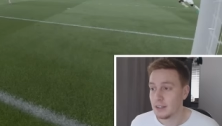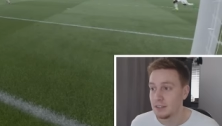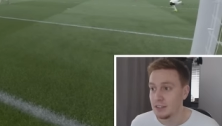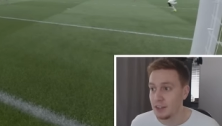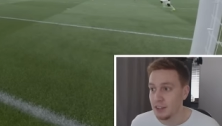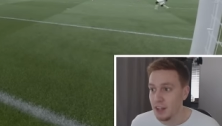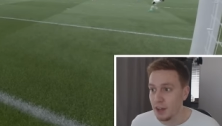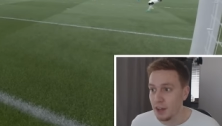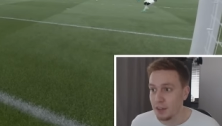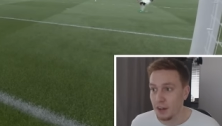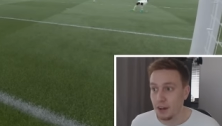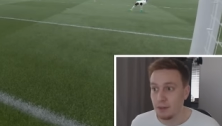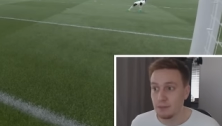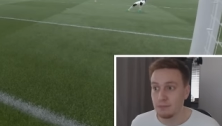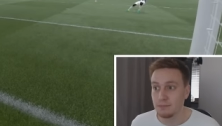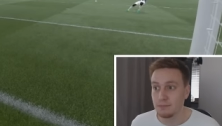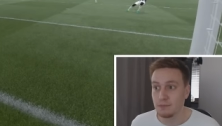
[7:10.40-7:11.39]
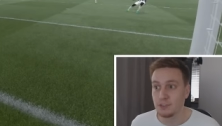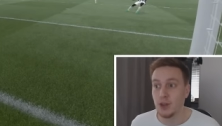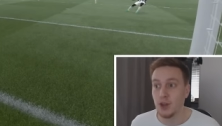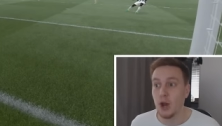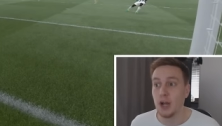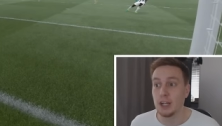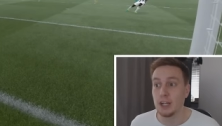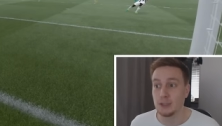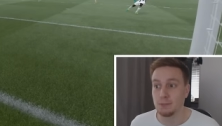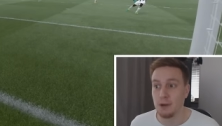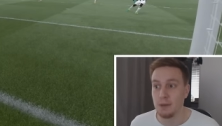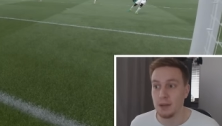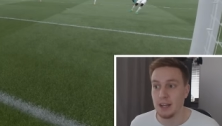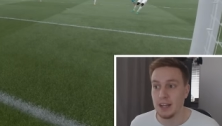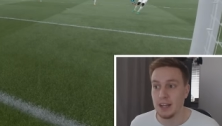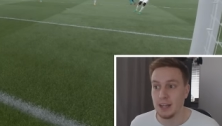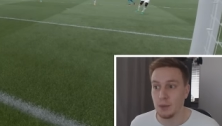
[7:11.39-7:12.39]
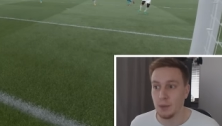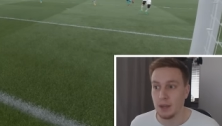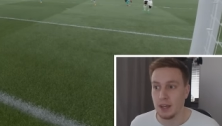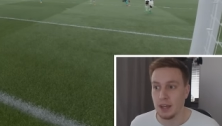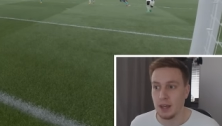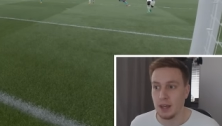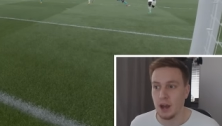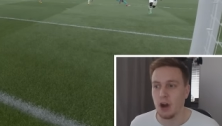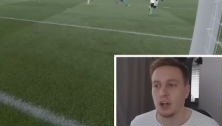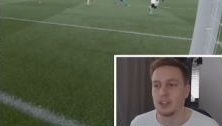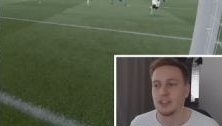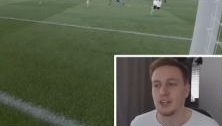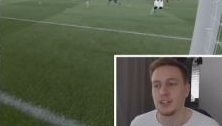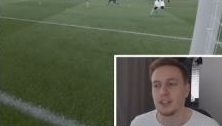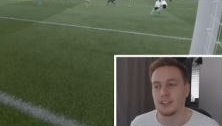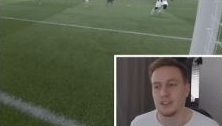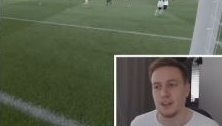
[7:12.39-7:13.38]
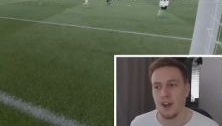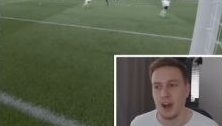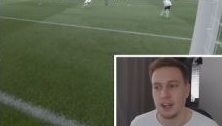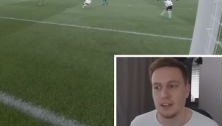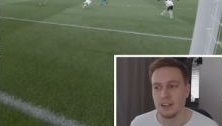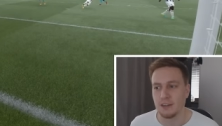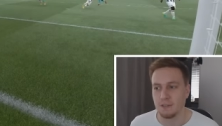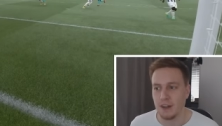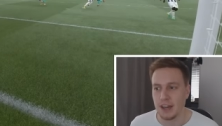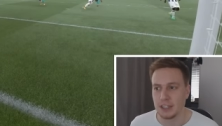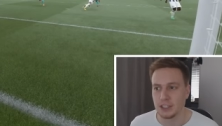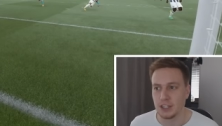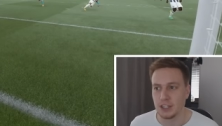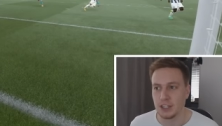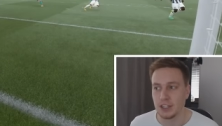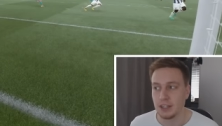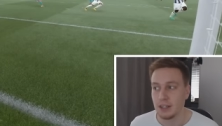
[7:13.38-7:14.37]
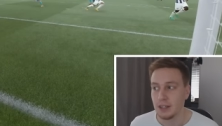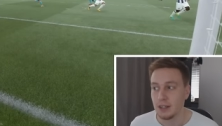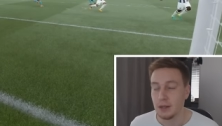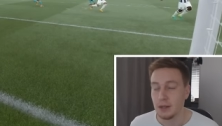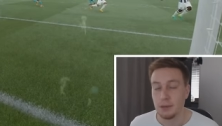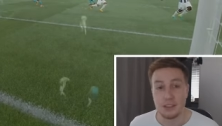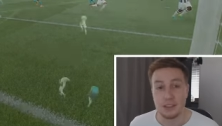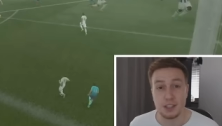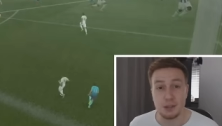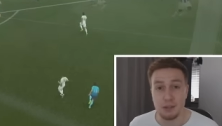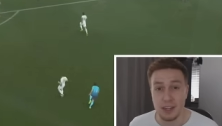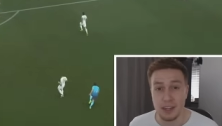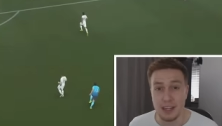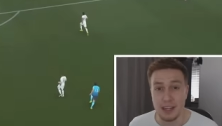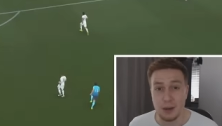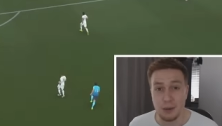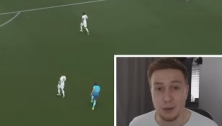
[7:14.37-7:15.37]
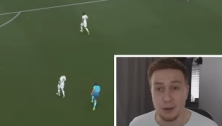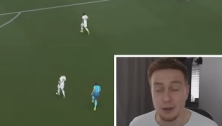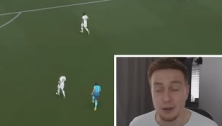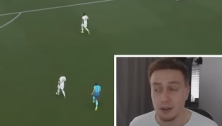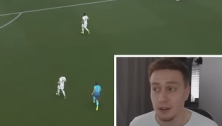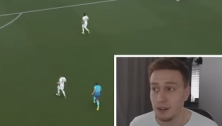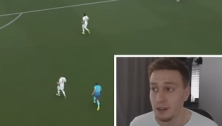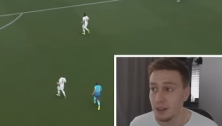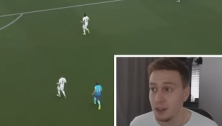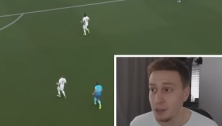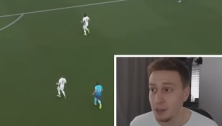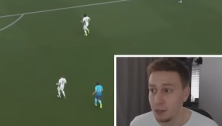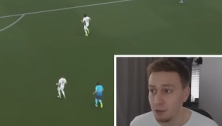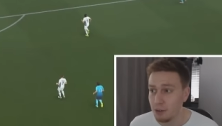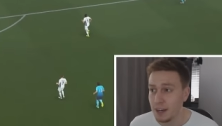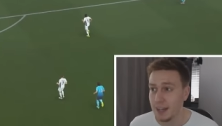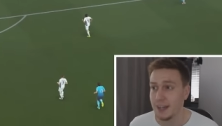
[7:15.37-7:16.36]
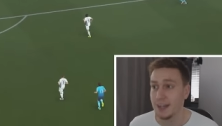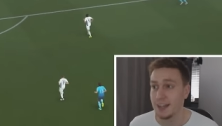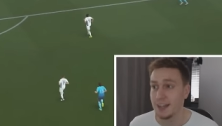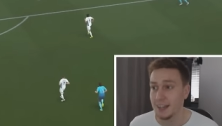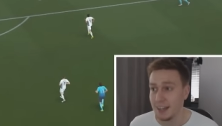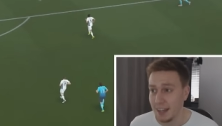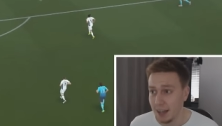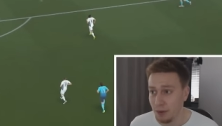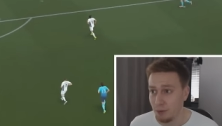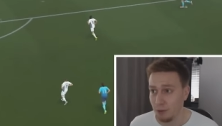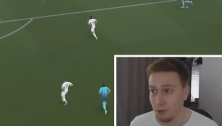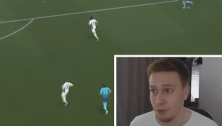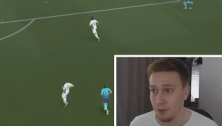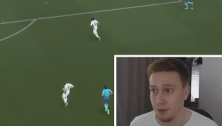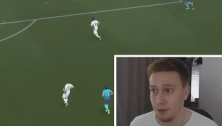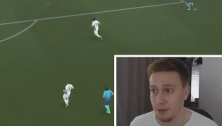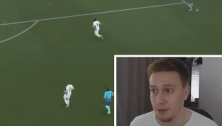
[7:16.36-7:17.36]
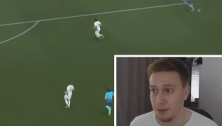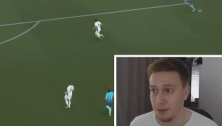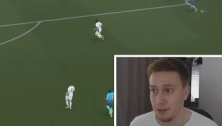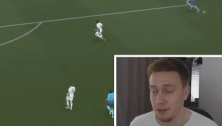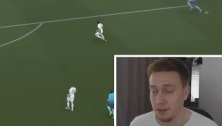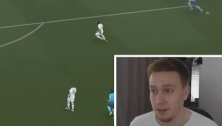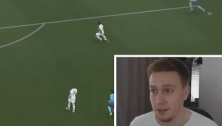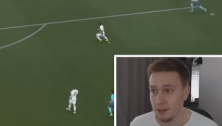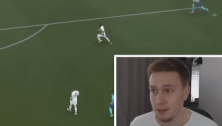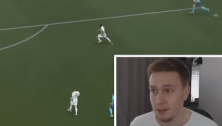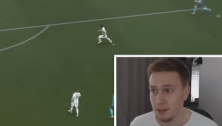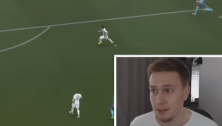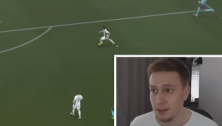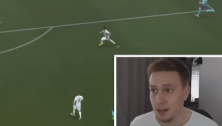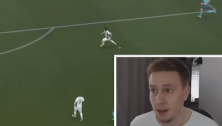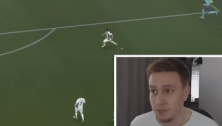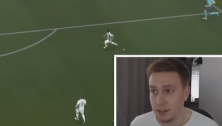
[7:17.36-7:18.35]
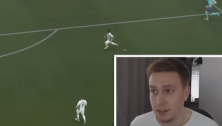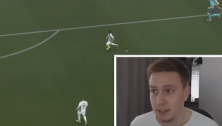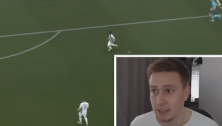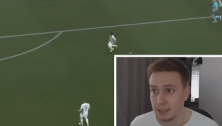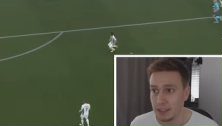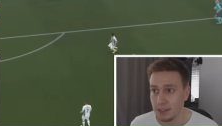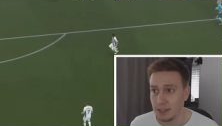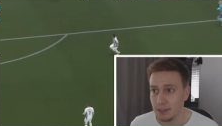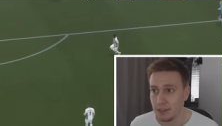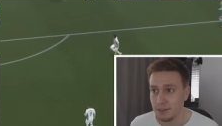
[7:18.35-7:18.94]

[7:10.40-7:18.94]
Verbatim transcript: It's another stylish Premier League win here. Oh, it took a slight deflection. But it's three nil. three nil. Love it.